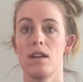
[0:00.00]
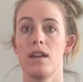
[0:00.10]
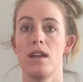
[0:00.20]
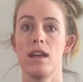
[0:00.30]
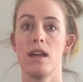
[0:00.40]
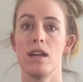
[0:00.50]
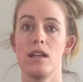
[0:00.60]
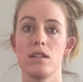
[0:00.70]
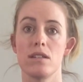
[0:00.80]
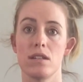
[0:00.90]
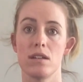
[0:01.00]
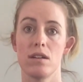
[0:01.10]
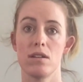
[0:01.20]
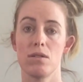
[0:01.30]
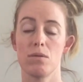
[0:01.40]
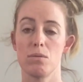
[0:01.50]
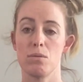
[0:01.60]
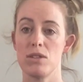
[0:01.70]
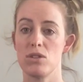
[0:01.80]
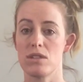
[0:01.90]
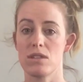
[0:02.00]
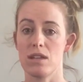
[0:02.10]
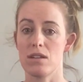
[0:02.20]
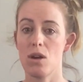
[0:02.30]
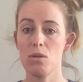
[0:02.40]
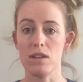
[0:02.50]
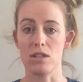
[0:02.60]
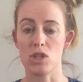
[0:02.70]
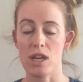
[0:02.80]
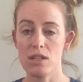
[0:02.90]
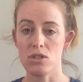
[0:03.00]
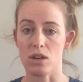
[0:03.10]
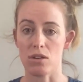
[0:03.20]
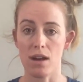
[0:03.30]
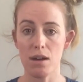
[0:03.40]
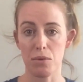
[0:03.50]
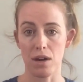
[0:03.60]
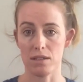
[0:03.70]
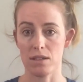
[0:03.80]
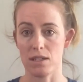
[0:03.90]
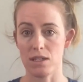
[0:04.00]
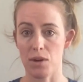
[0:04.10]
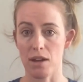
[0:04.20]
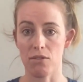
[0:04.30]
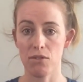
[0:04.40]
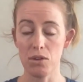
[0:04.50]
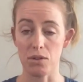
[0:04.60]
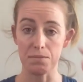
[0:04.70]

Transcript: and we just totally changed our thought process around food.